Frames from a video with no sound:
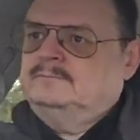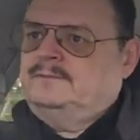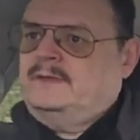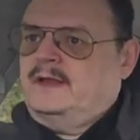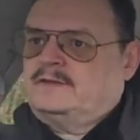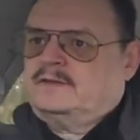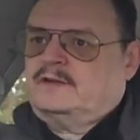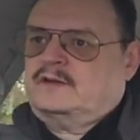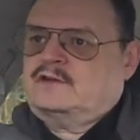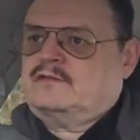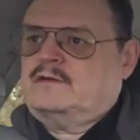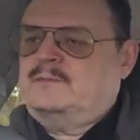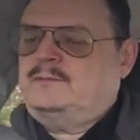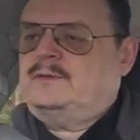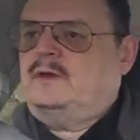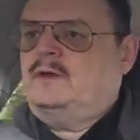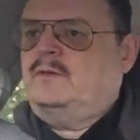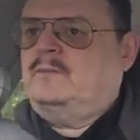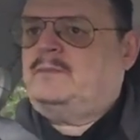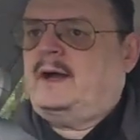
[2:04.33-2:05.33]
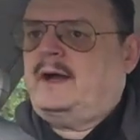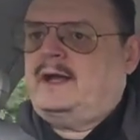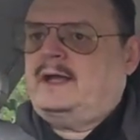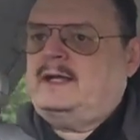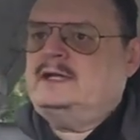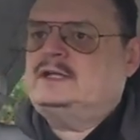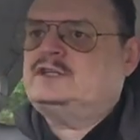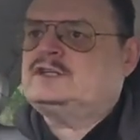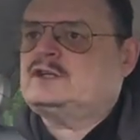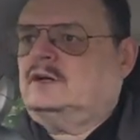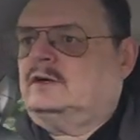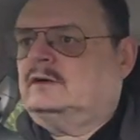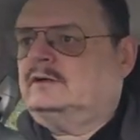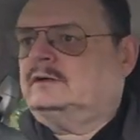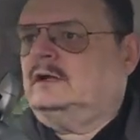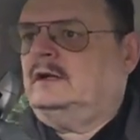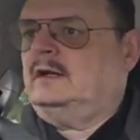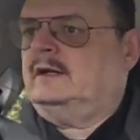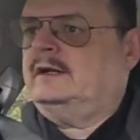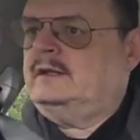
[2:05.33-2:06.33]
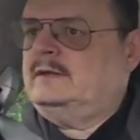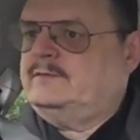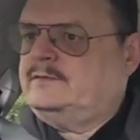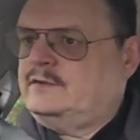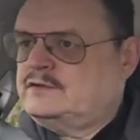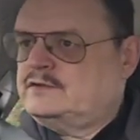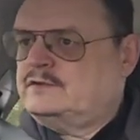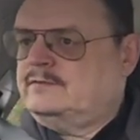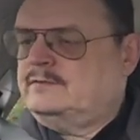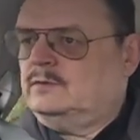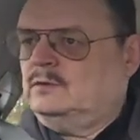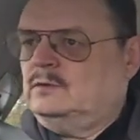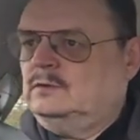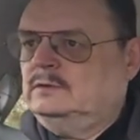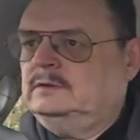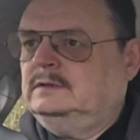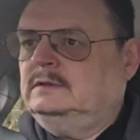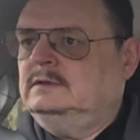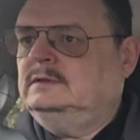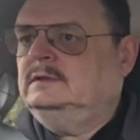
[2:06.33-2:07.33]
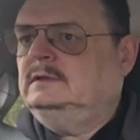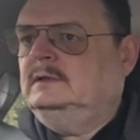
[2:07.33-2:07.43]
There's a tribute page online for Siobhan,